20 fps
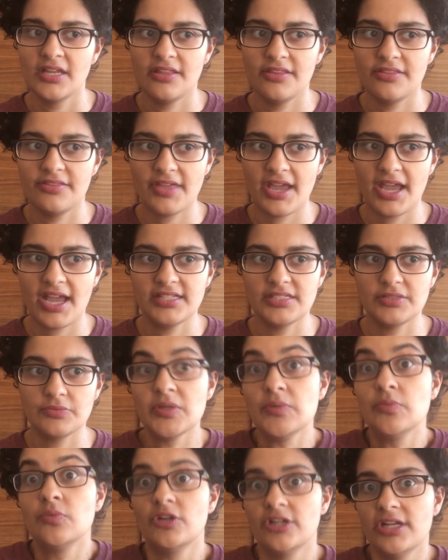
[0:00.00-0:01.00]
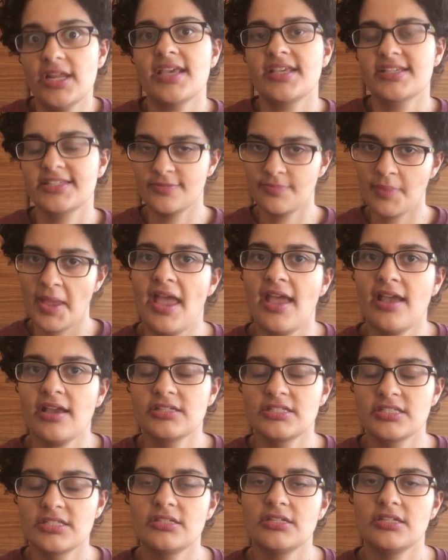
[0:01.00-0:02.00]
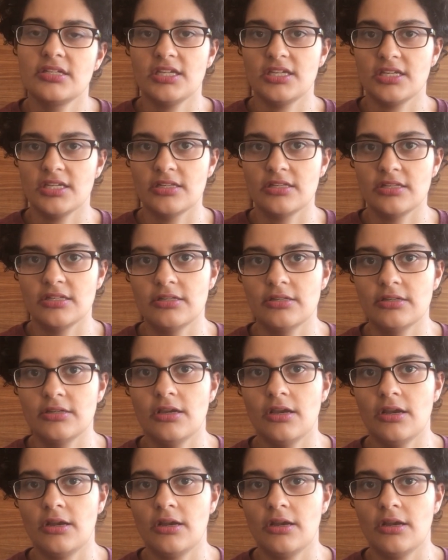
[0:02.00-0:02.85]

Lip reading: that we would expect in